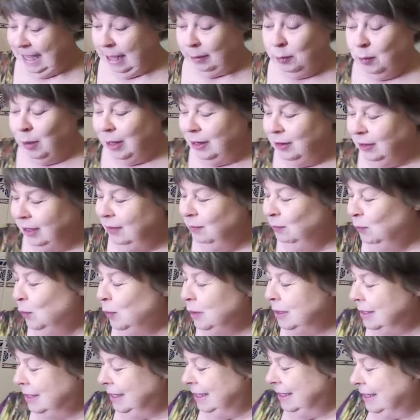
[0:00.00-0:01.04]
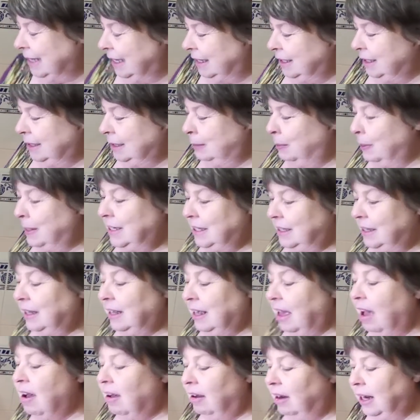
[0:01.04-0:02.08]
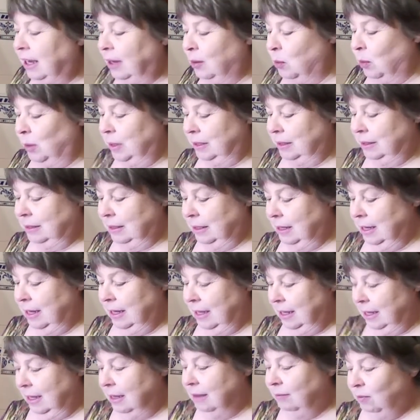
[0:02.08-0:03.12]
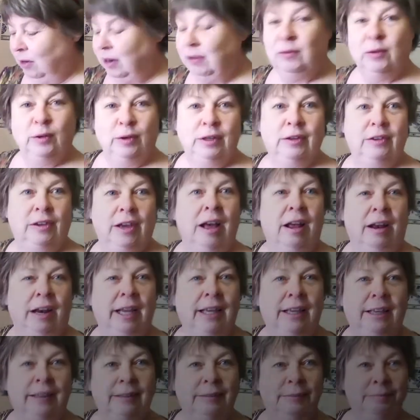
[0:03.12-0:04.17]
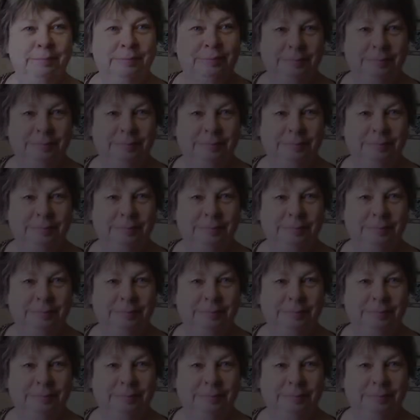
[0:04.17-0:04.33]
I'm quite looking forward to these actually, especially the garlic ones. Very fond of garlic.